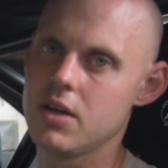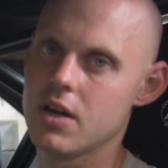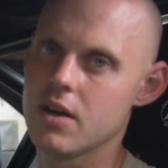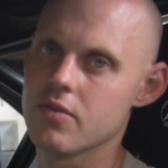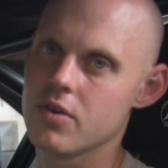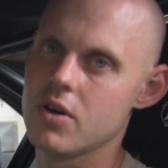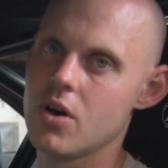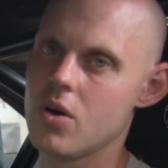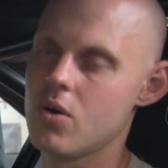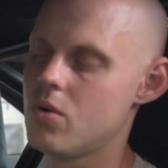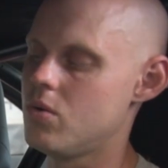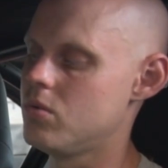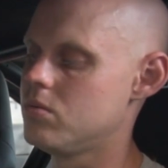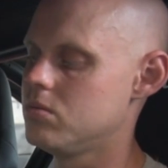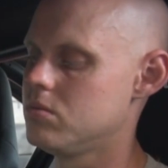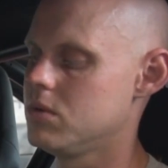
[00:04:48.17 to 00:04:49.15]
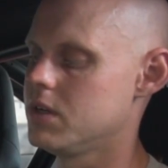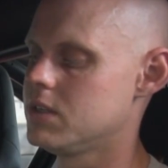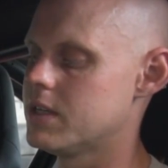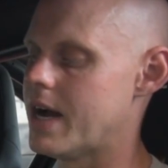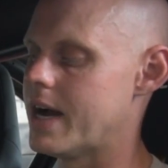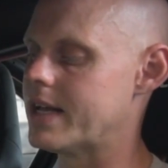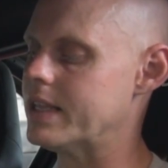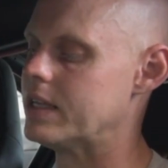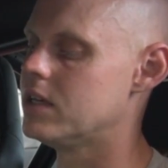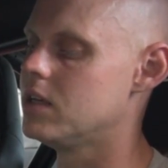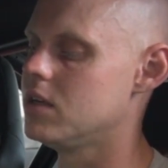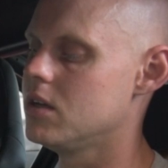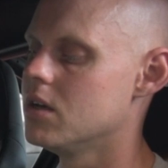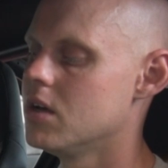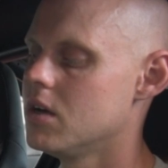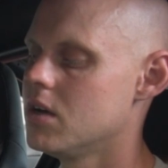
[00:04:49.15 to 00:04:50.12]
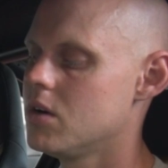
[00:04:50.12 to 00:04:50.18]
You never know
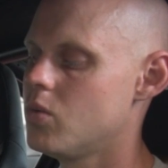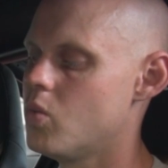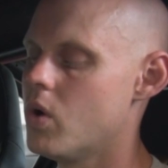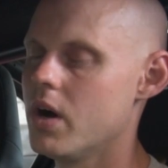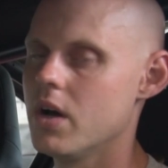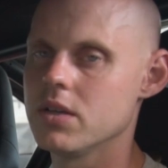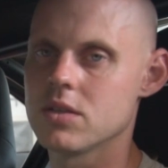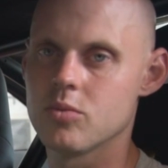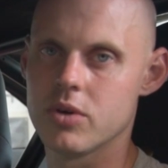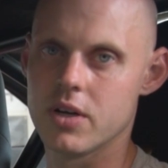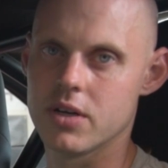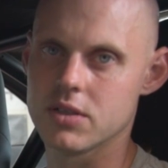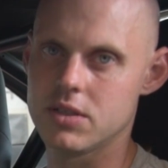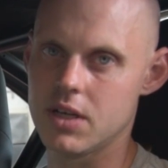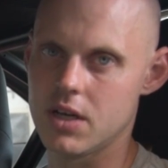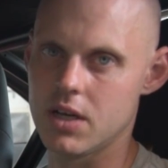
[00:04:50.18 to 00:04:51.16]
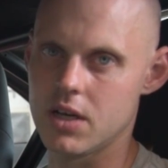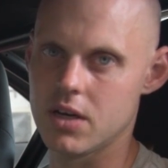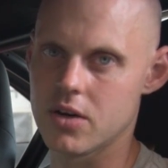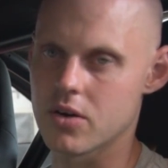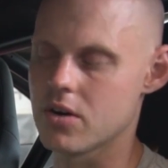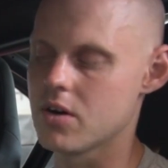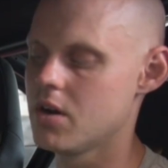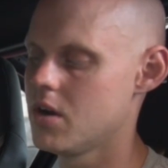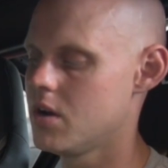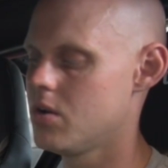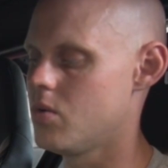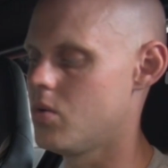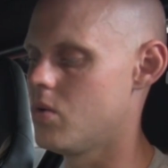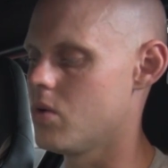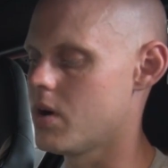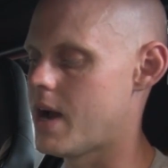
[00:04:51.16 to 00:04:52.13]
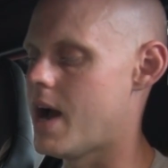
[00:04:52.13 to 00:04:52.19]
exactly what someone else did
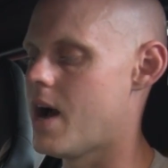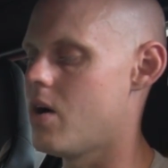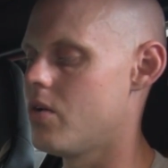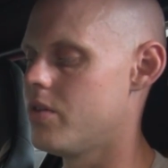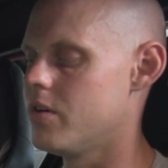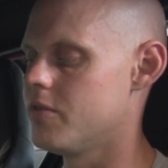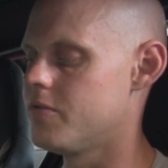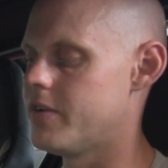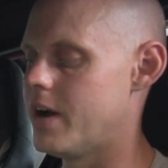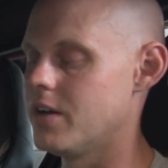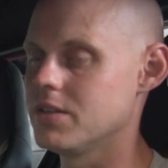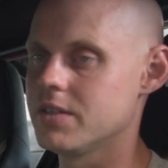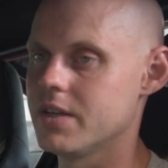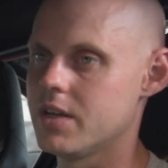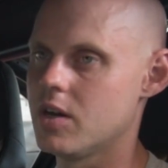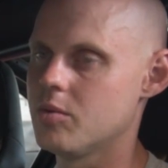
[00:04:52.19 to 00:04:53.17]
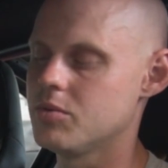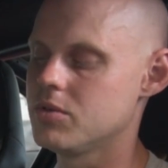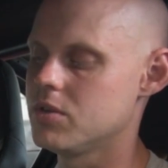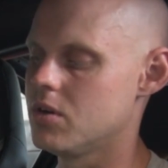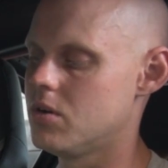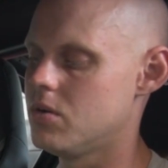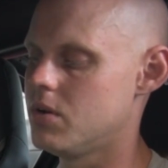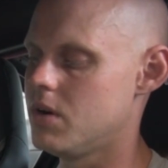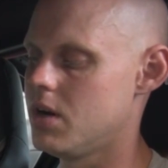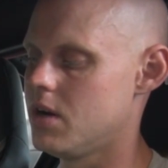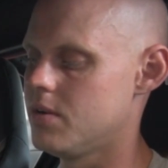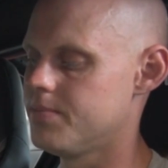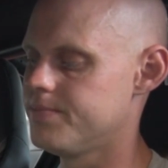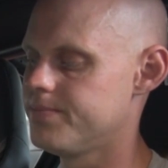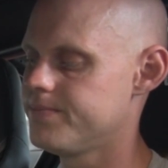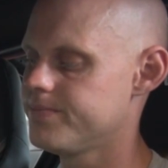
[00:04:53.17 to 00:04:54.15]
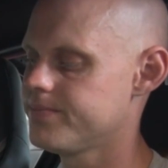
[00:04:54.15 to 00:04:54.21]
or how the file's set up. So